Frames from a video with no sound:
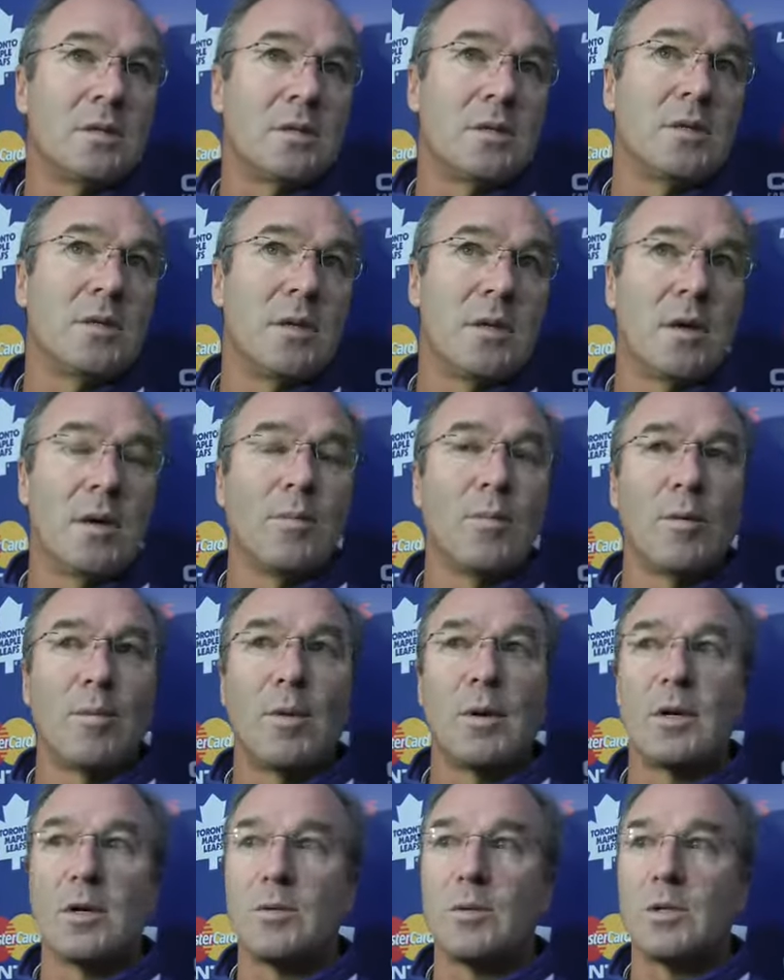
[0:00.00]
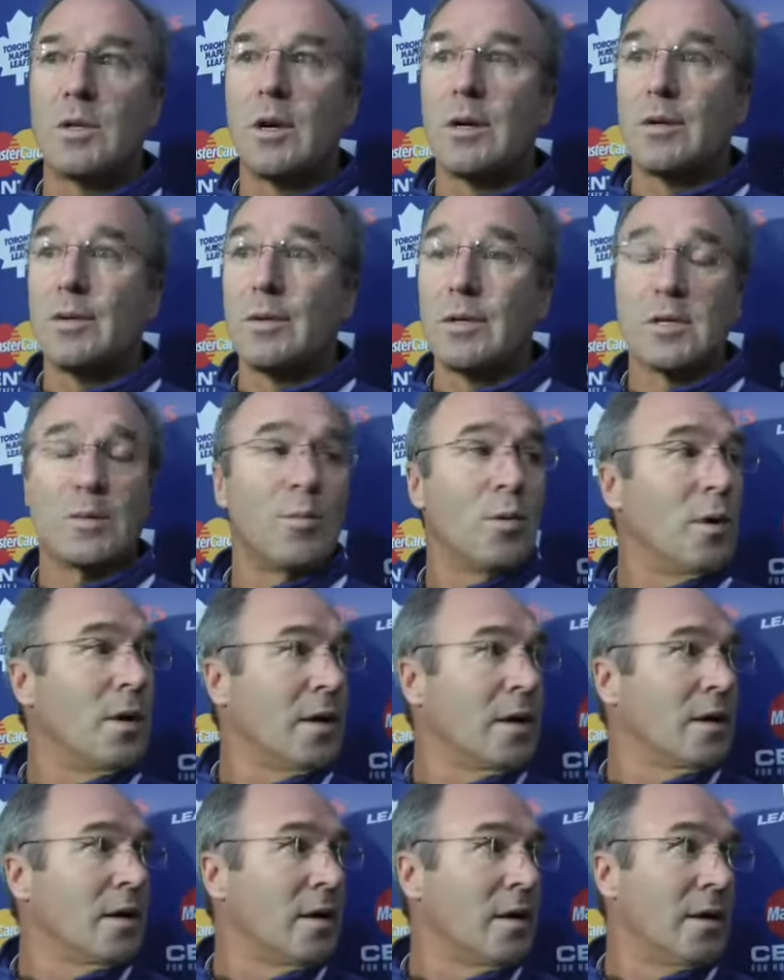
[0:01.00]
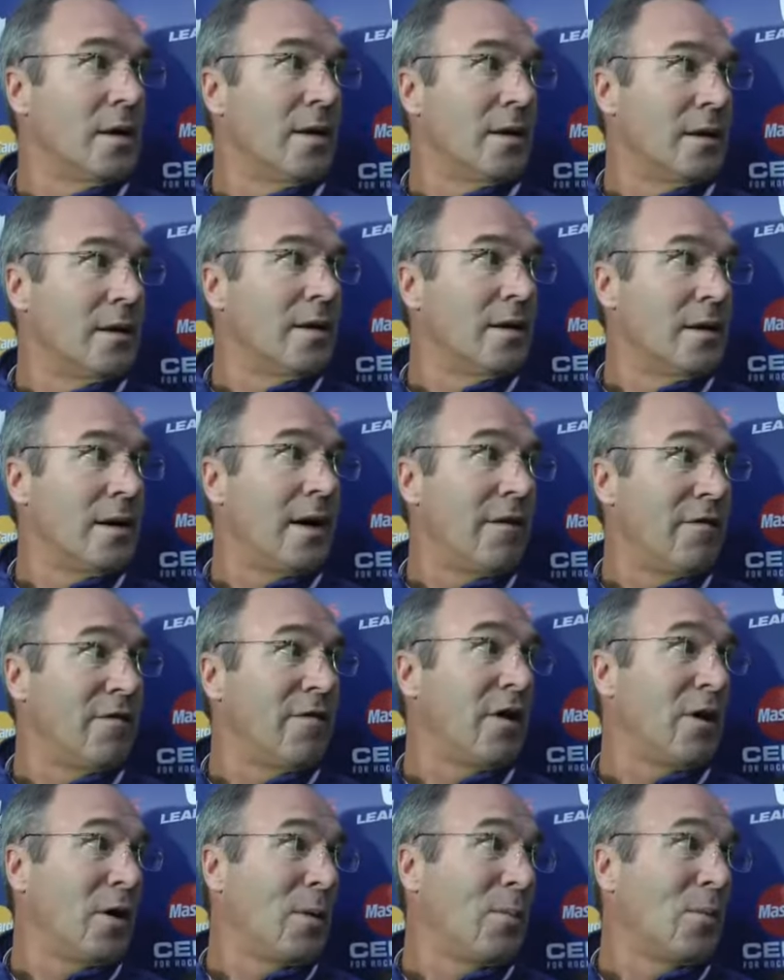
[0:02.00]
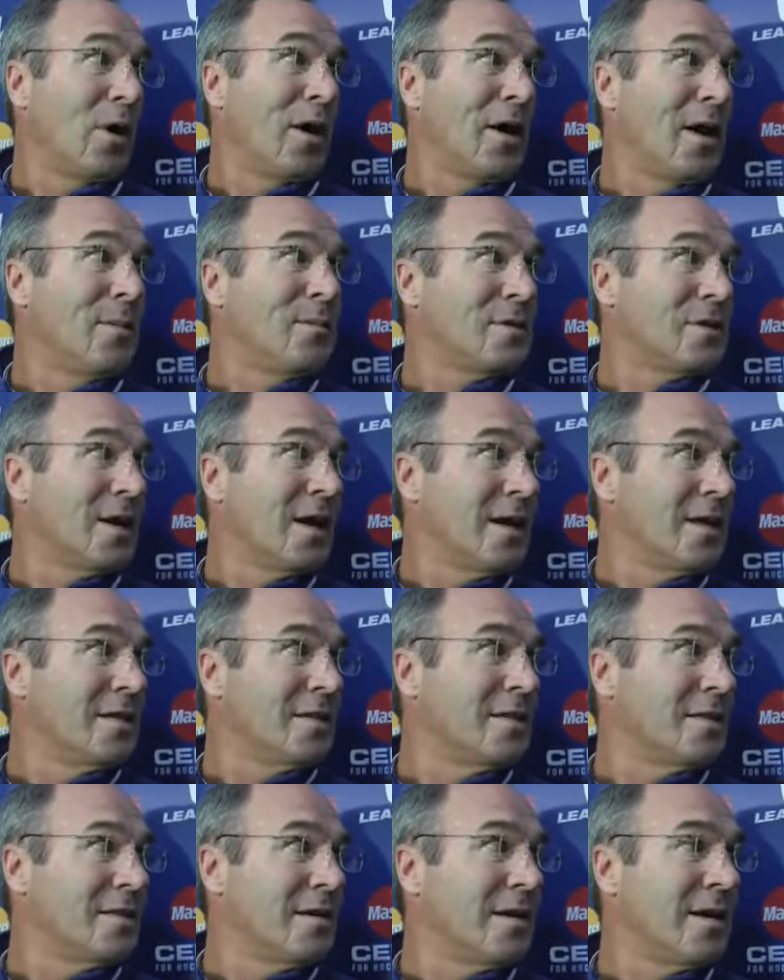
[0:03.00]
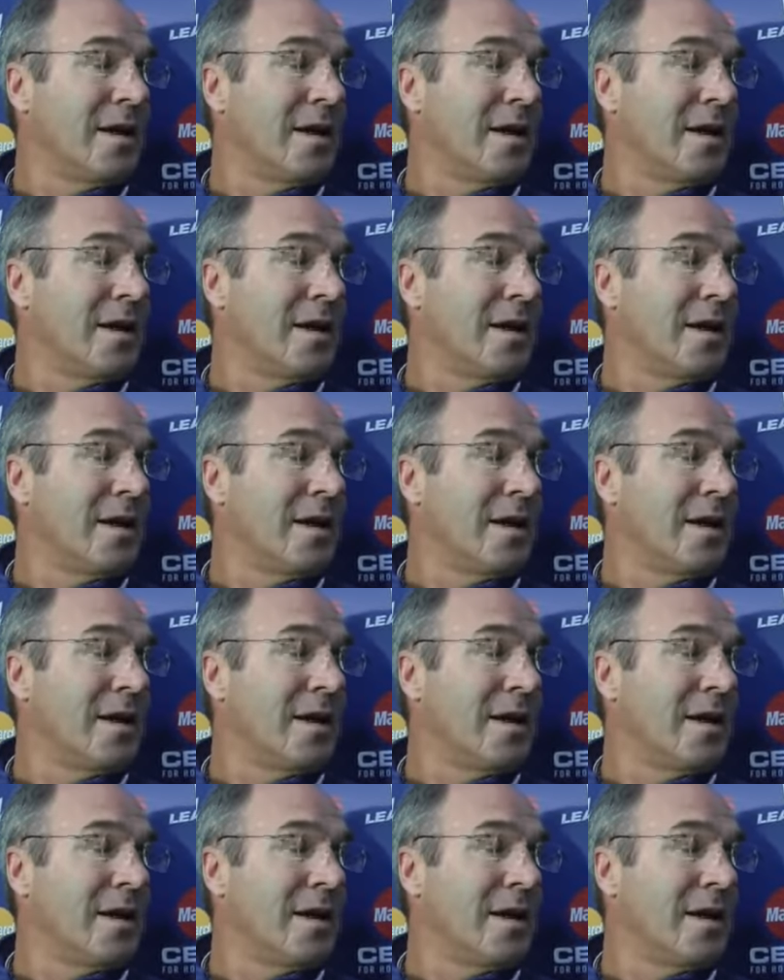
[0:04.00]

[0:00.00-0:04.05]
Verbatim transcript: to the number of players we're talking to this morning have very bright upsides.